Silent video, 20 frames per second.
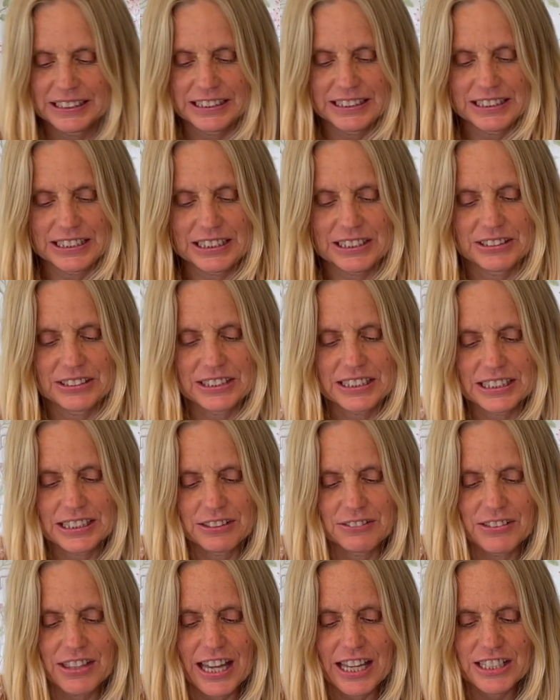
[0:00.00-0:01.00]
So just give
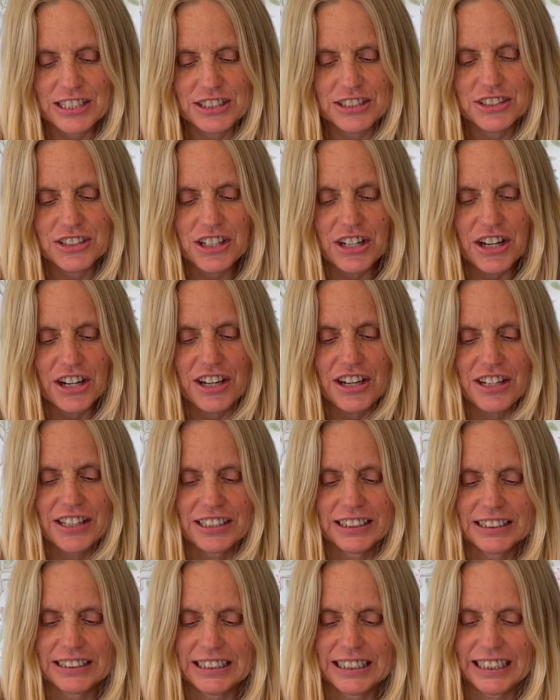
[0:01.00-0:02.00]
that a stir,
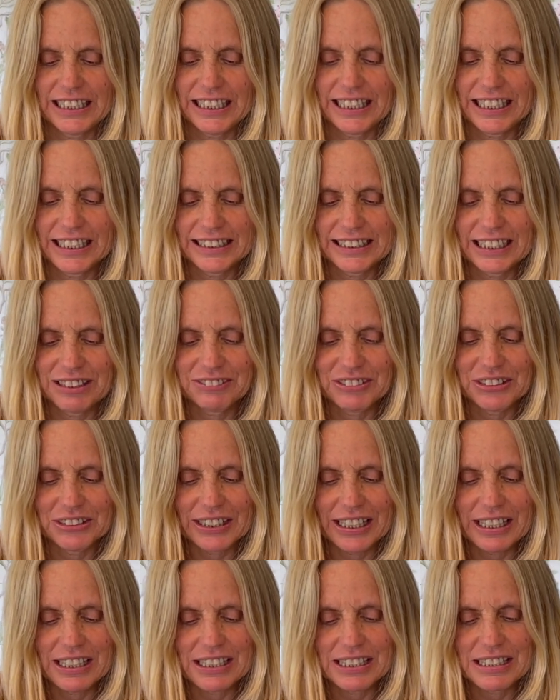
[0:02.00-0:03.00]
and then we'll
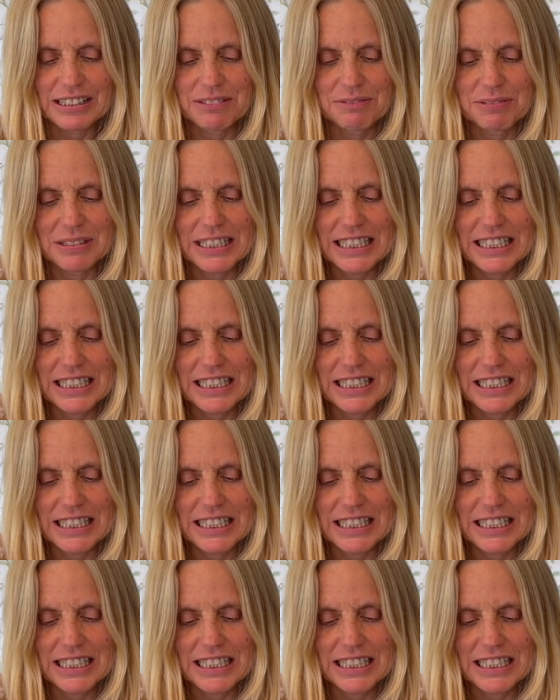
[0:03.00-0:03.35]
get Mr.